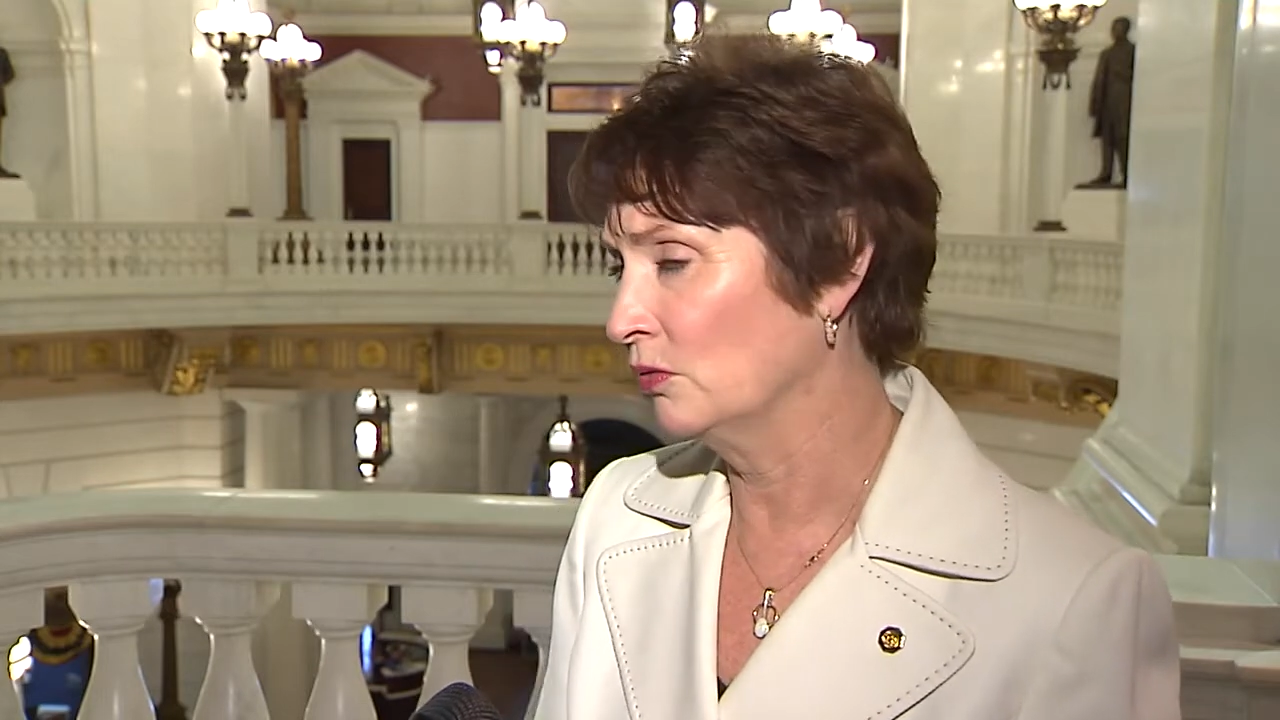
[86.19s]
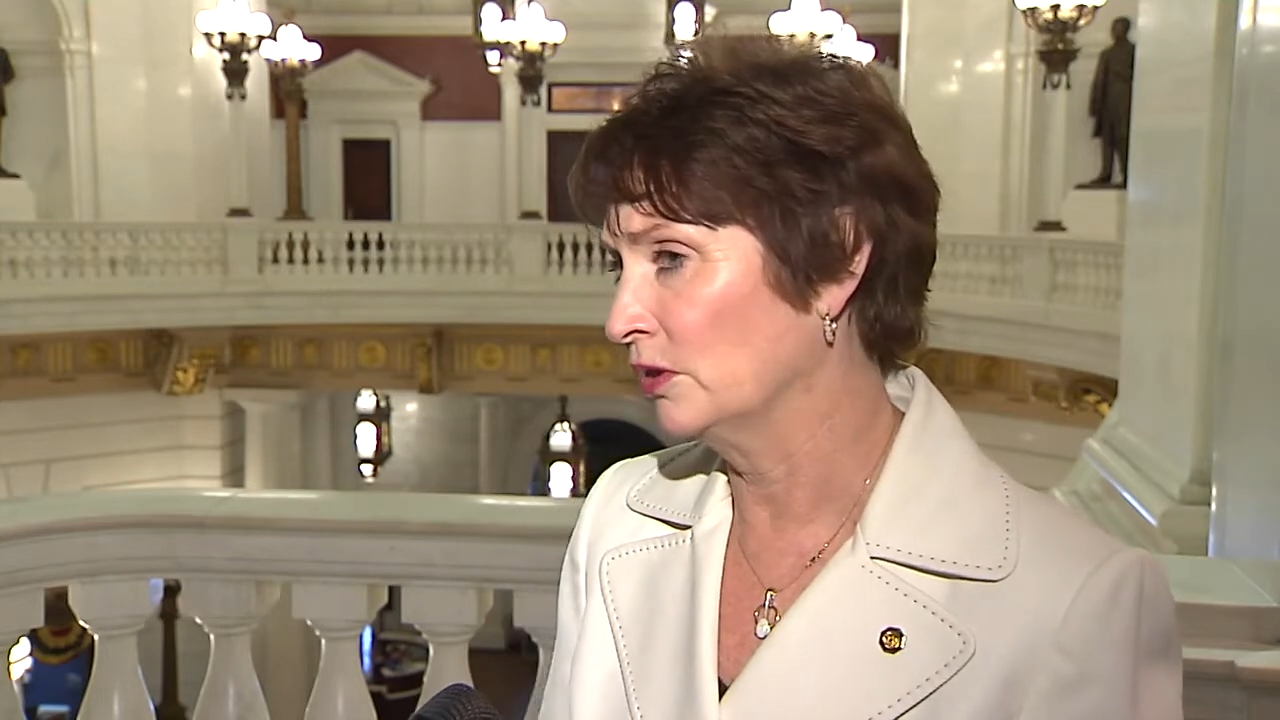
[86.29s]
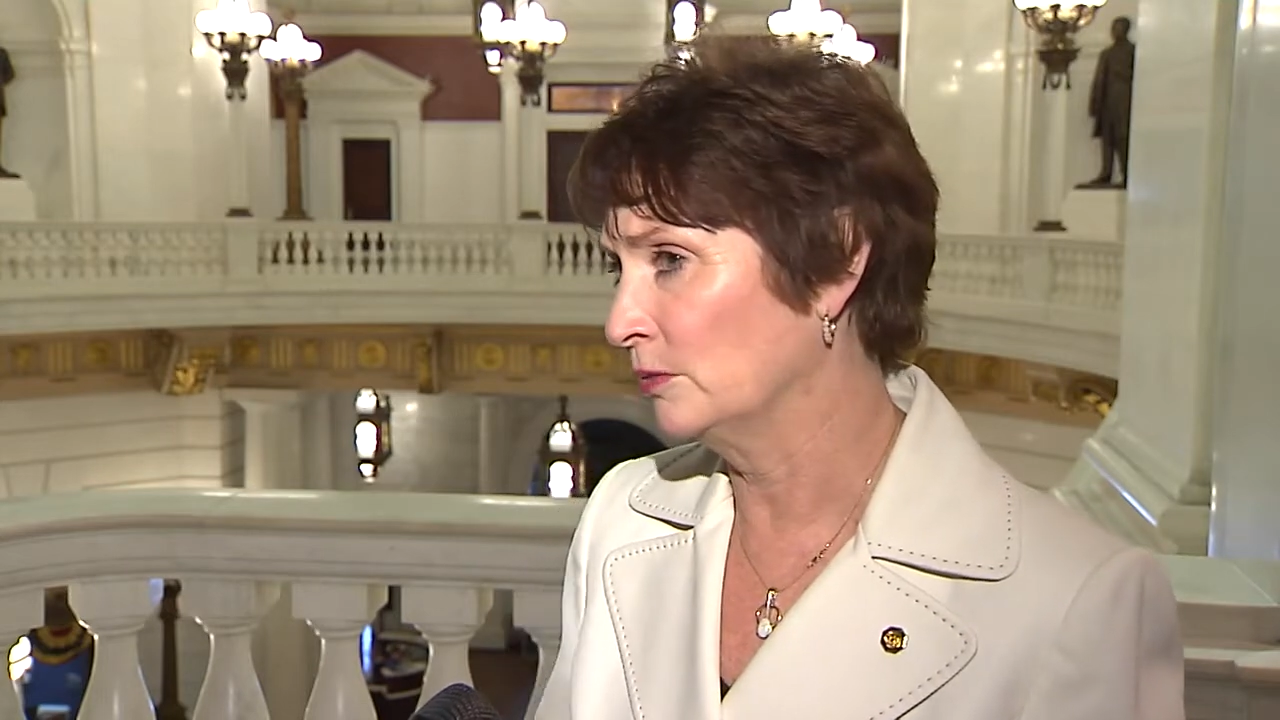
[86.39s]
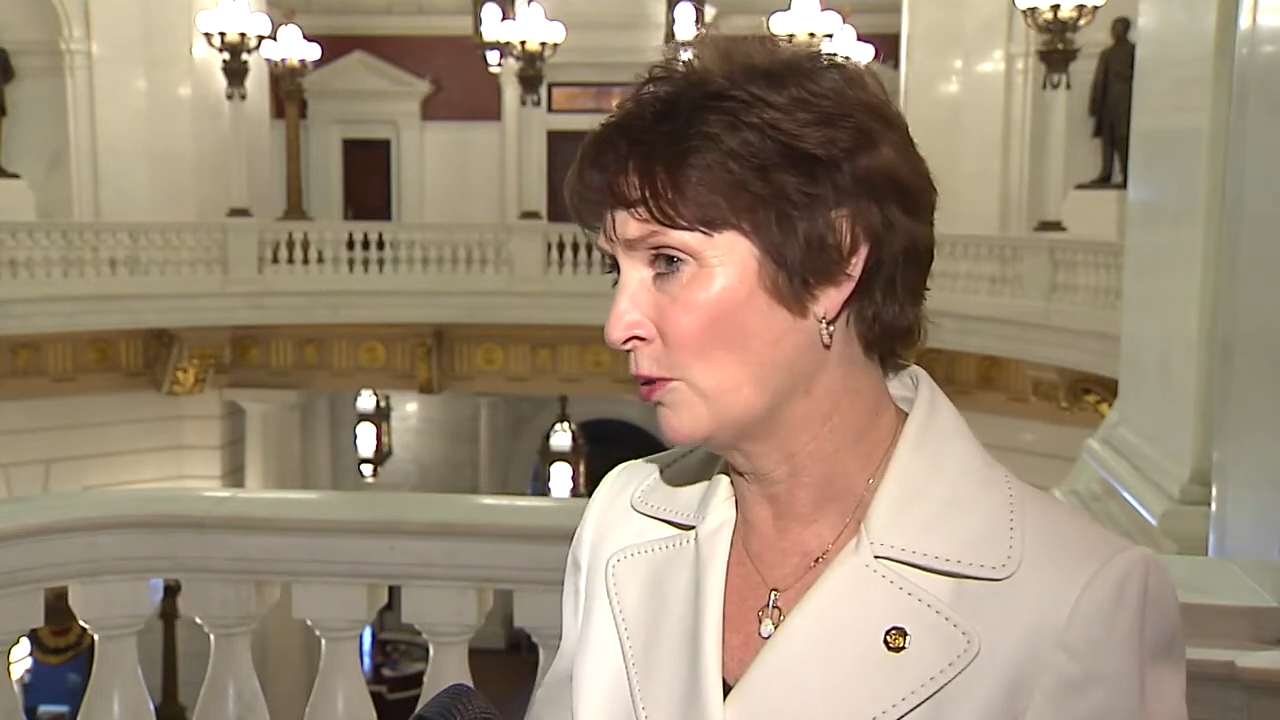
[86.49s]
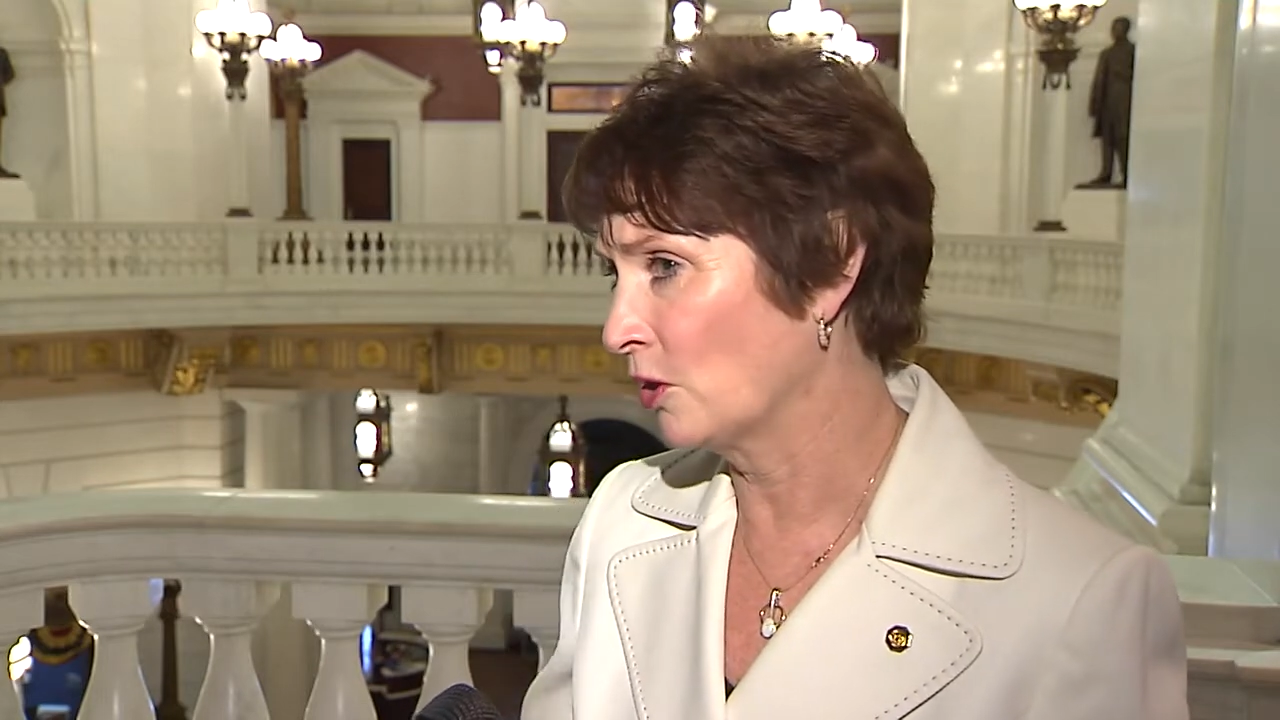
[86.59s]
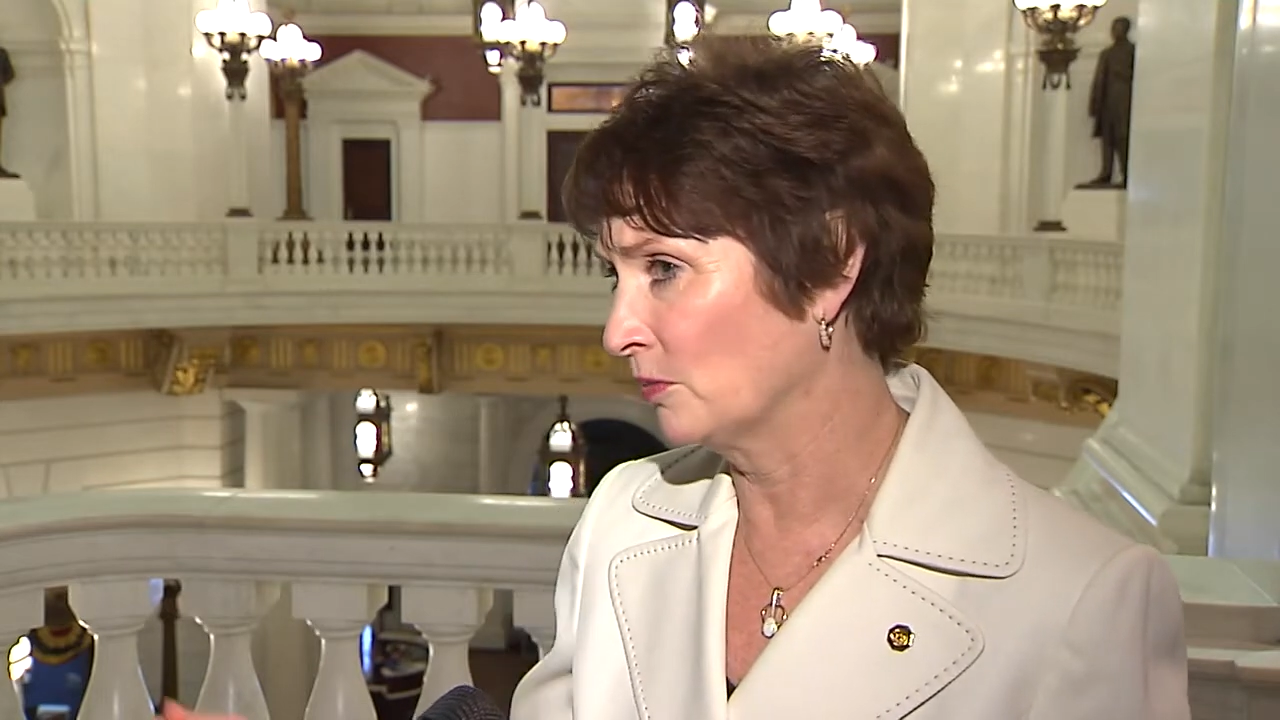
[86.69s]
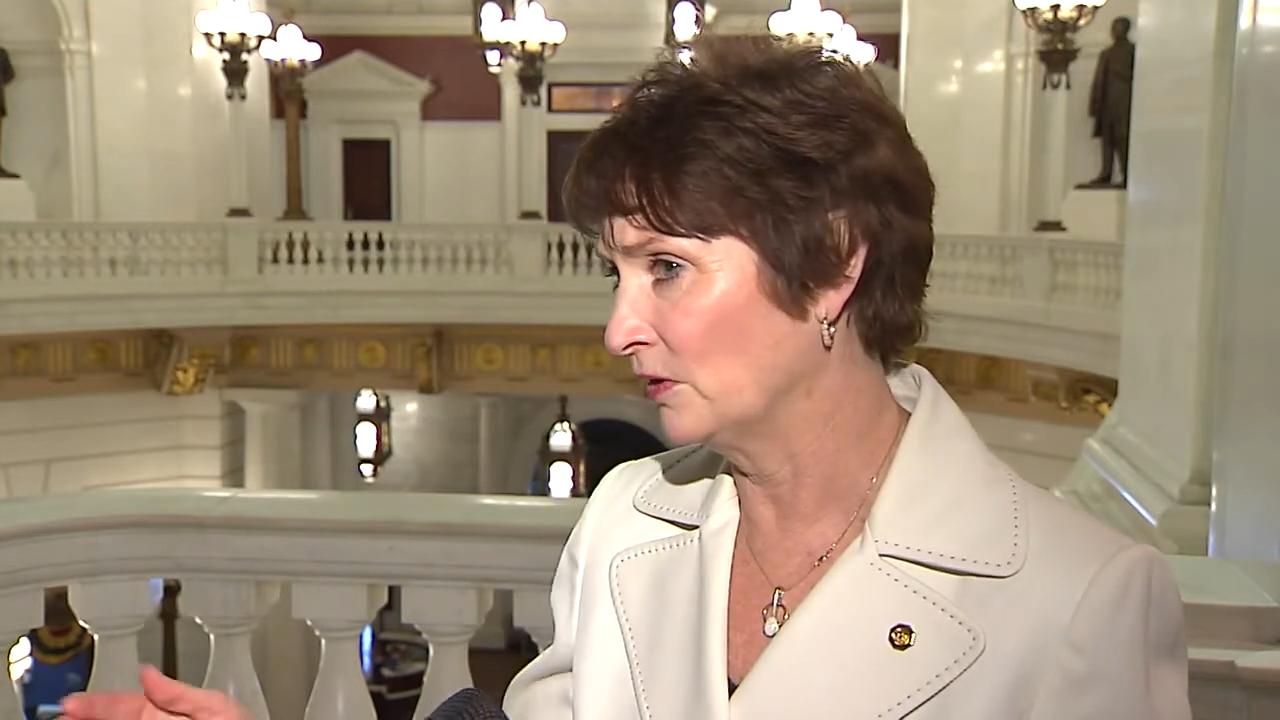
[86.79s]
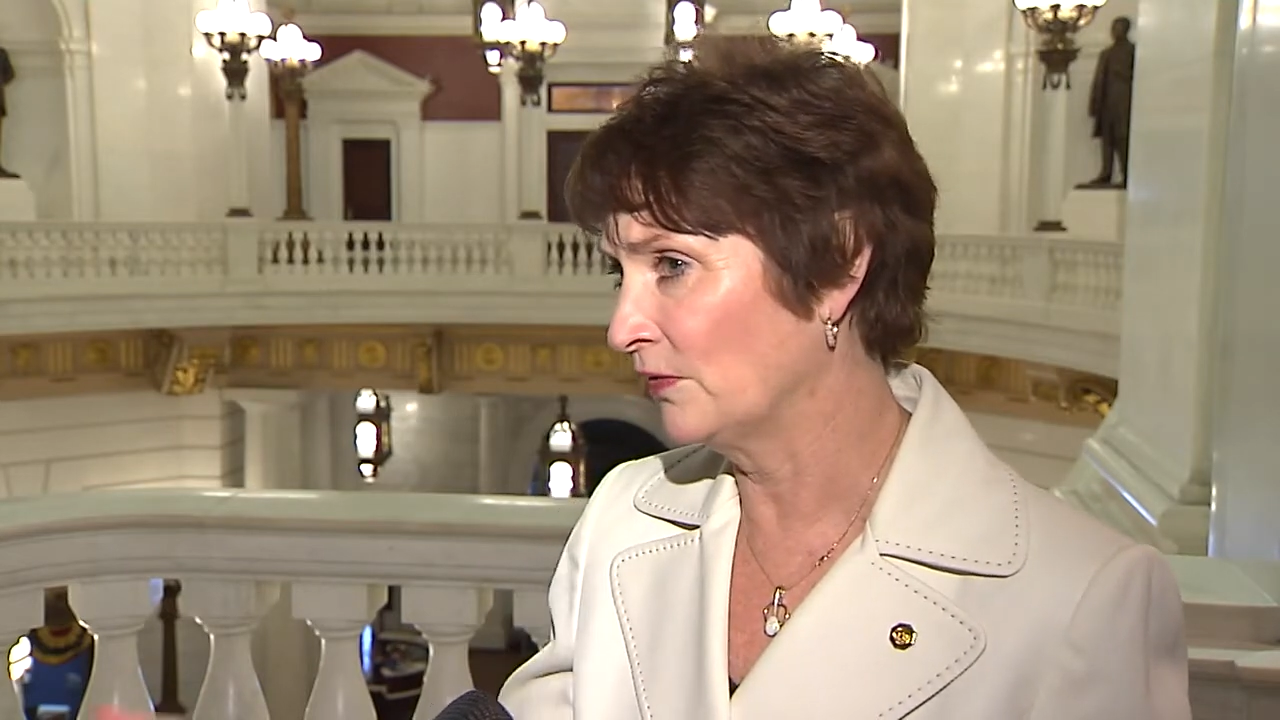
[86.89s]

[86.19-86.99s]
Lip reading: the Department